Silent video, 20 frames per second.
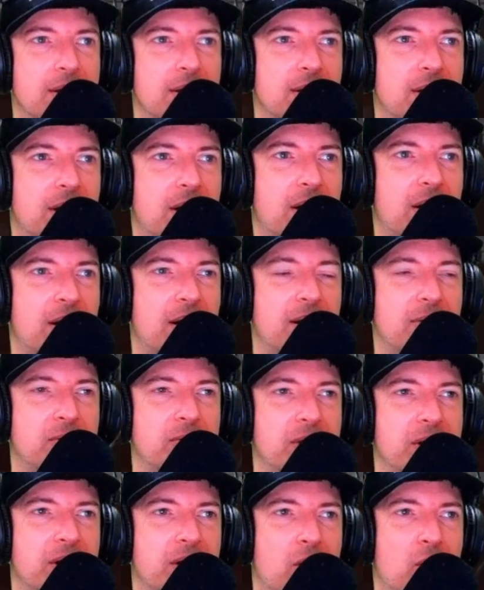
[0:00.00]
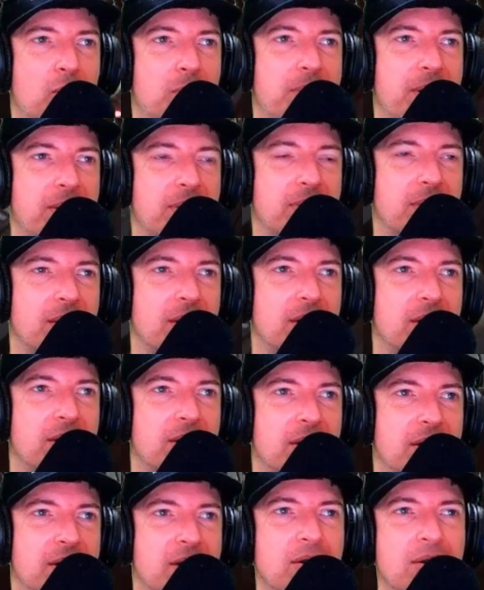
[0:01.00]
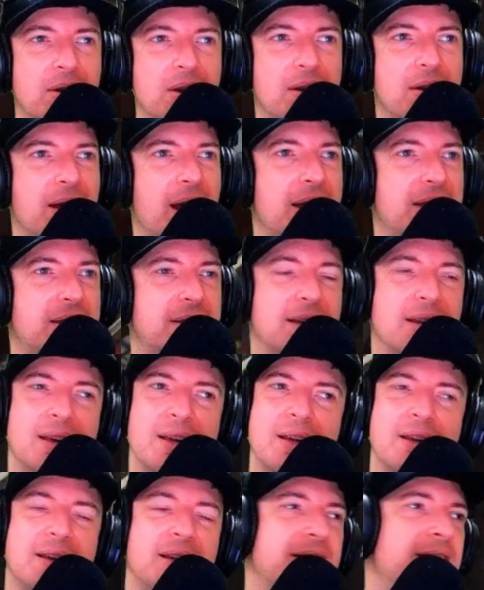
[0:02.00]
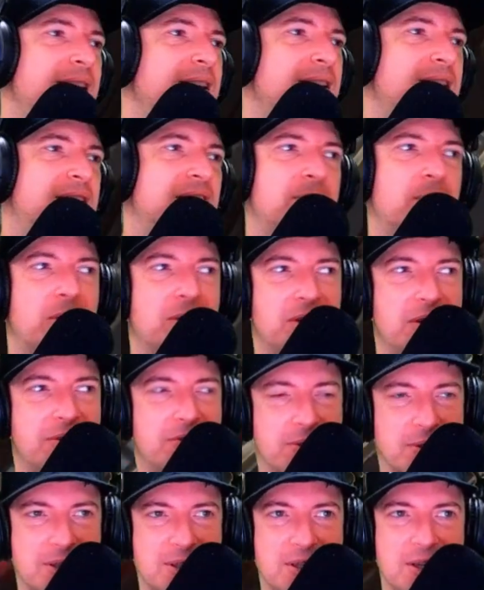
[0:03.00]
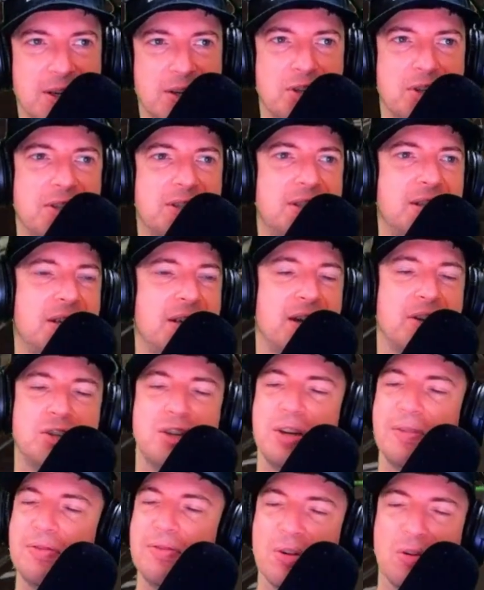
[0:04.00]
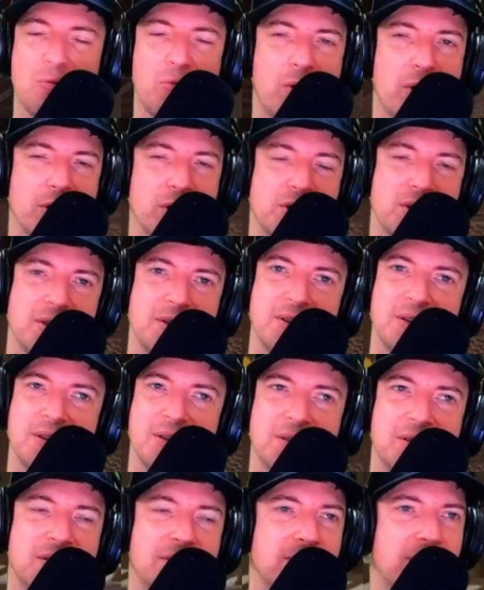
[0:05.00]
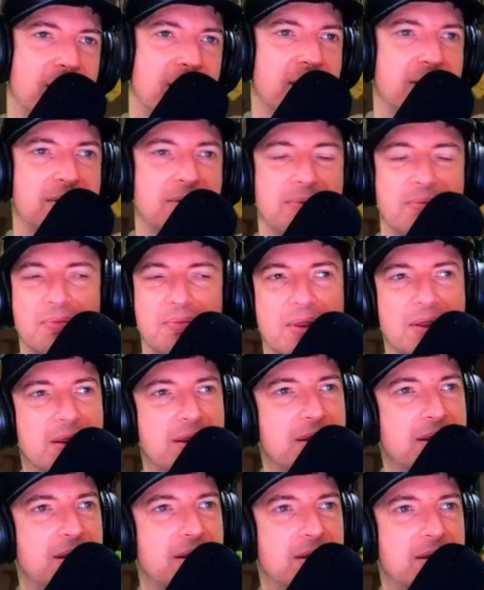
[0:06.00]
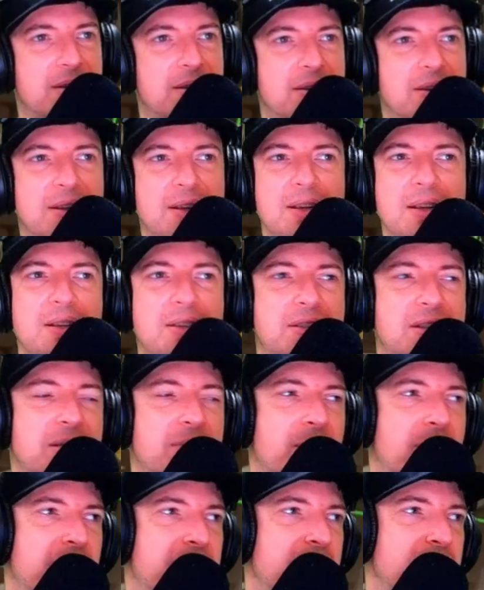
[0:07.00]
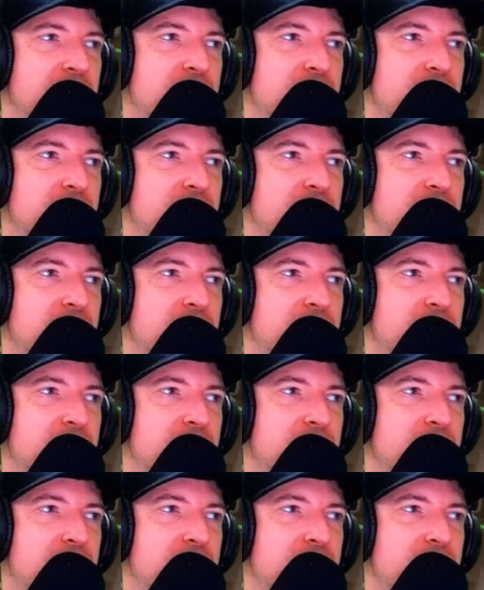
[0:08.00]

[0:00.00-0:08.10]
Oh, I really hope that... You know, easy money for CIG. CIG, if you're watching this, right? Easy money.